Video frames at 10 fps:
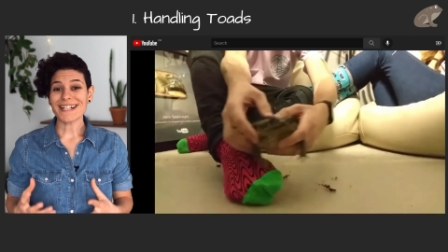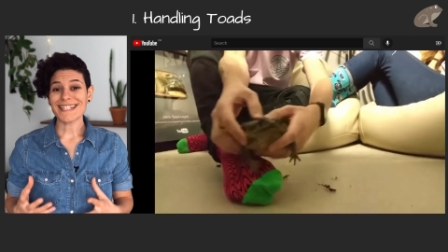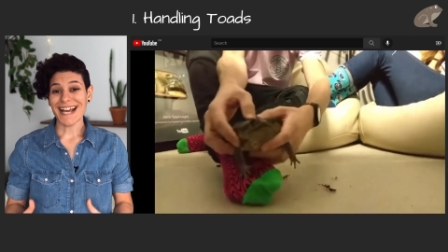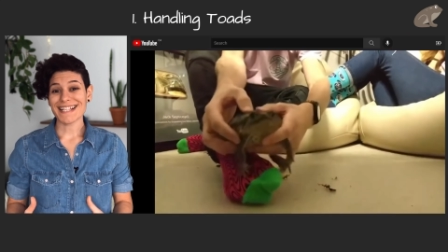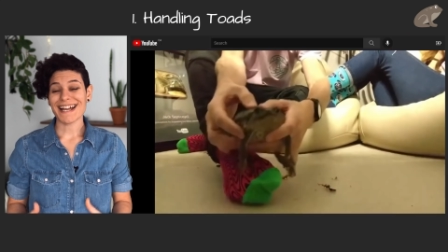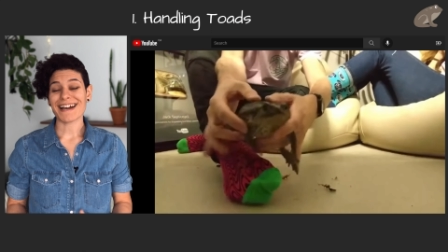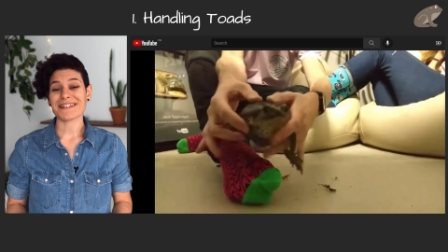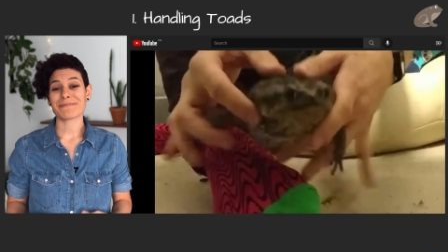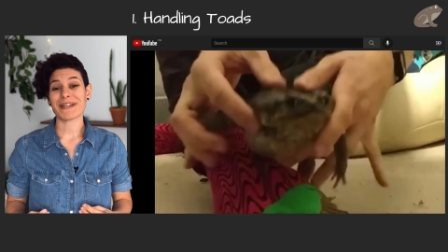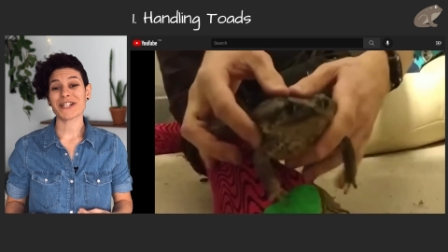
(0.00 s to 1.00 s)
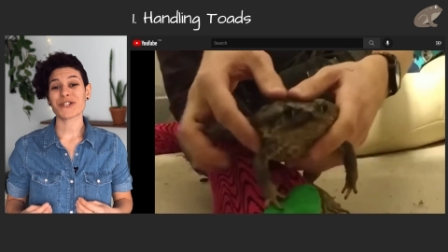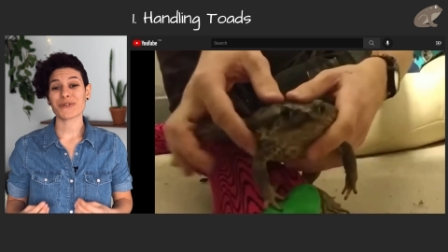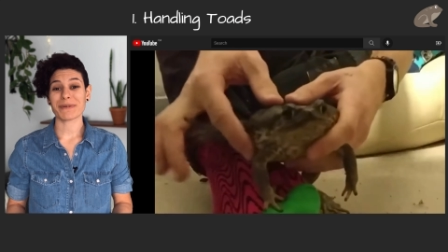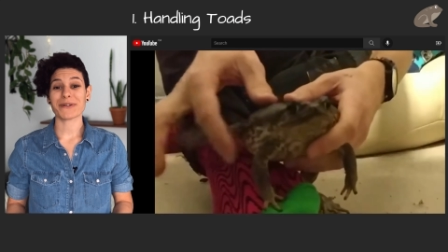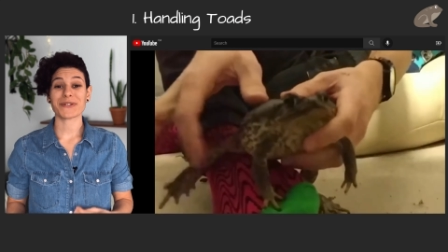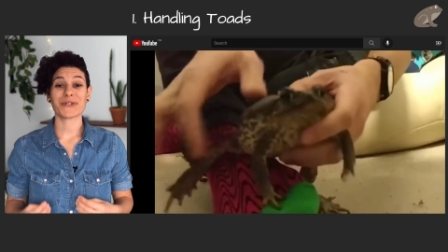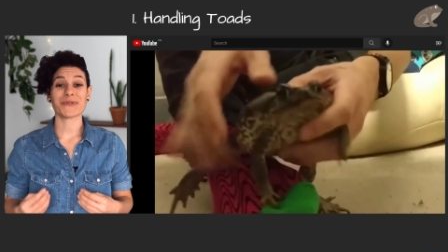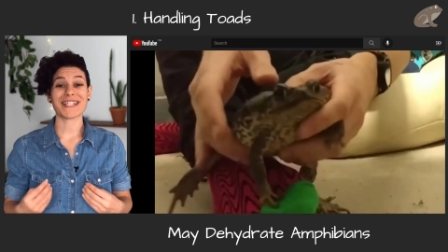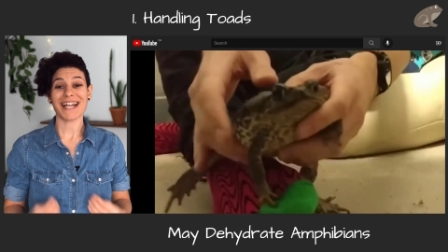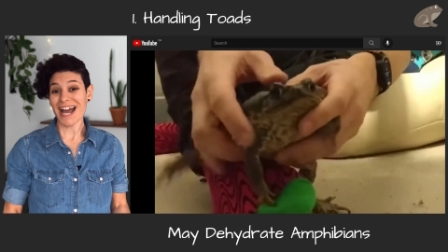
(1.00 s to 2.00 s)
textiles may contribute
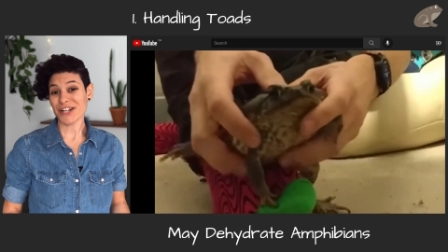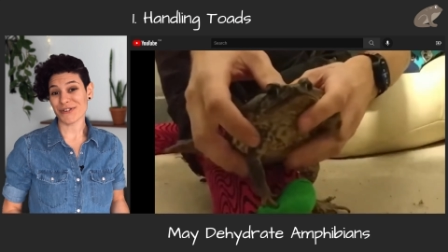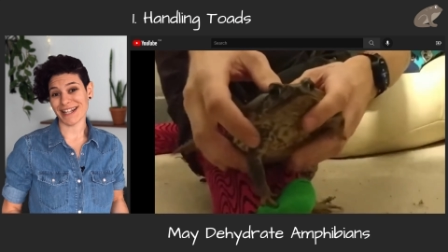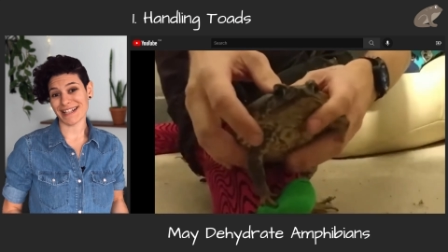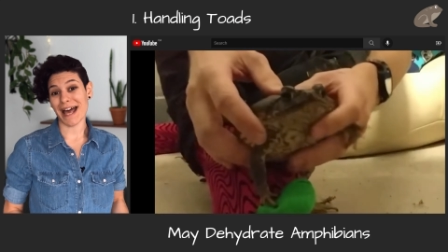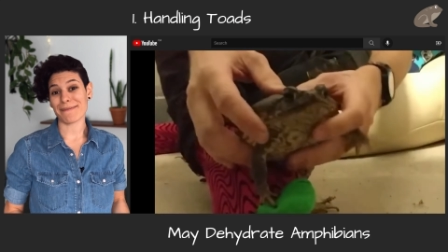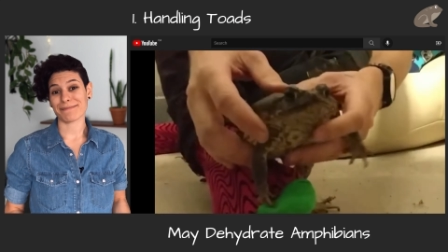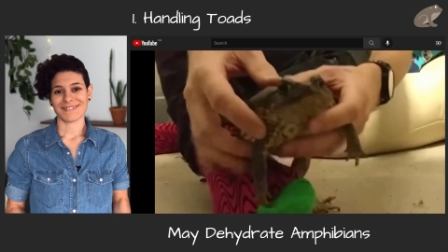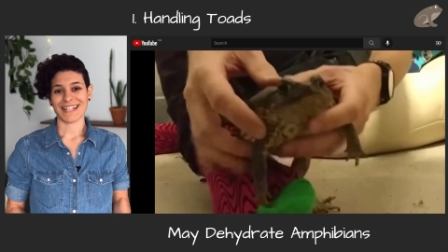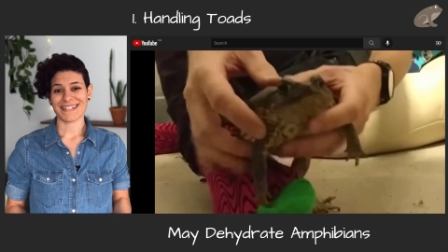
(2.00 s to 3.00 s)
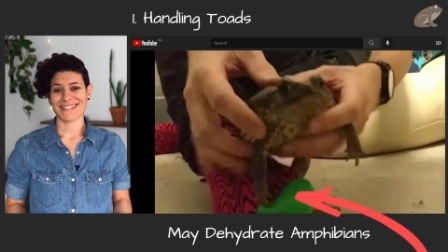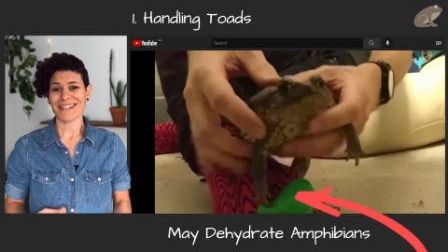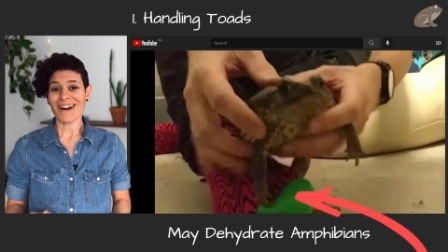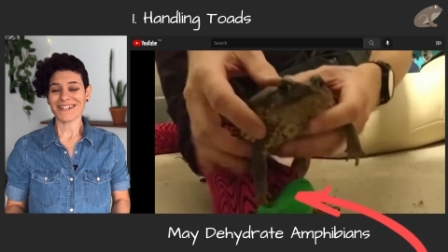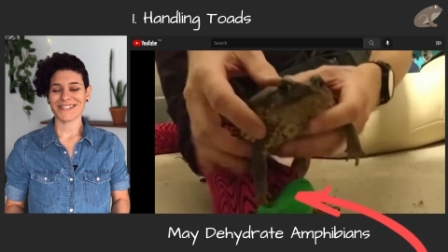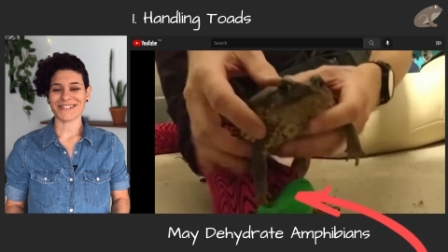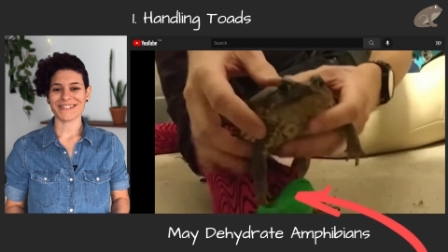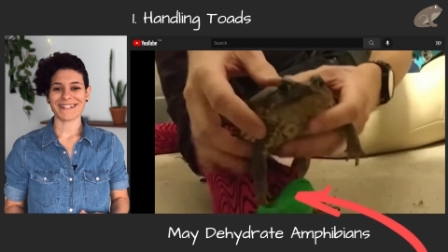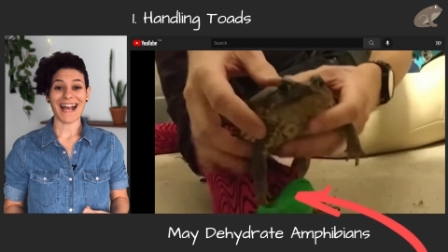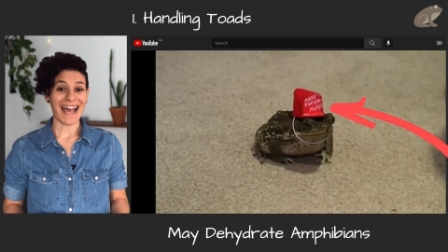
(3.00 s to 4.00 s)
to dehydrating them, like socks
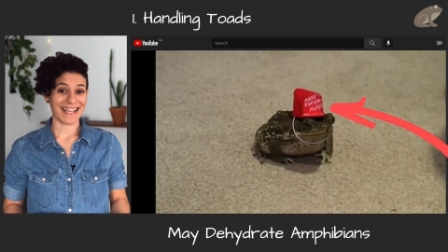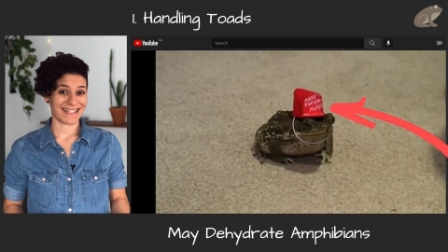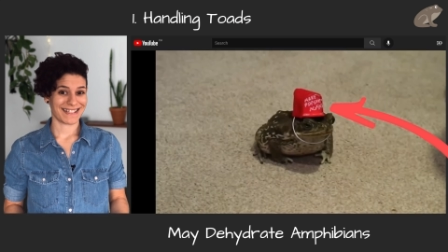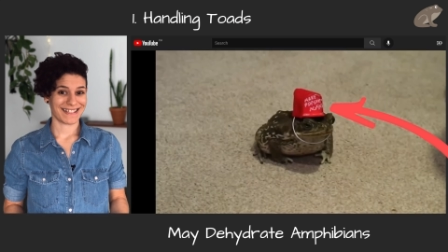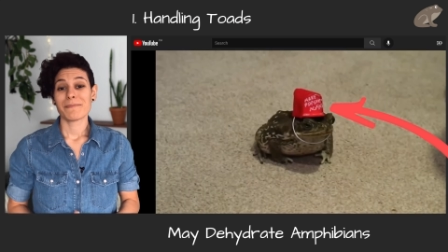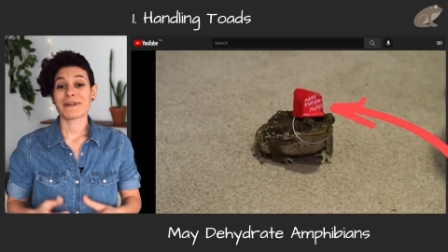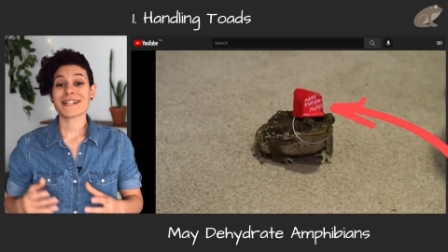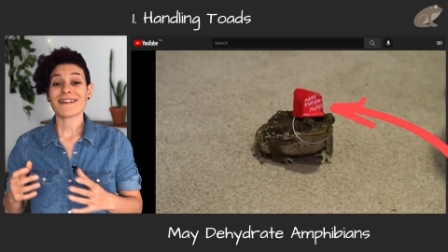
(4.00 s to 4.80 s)
or hats. But it's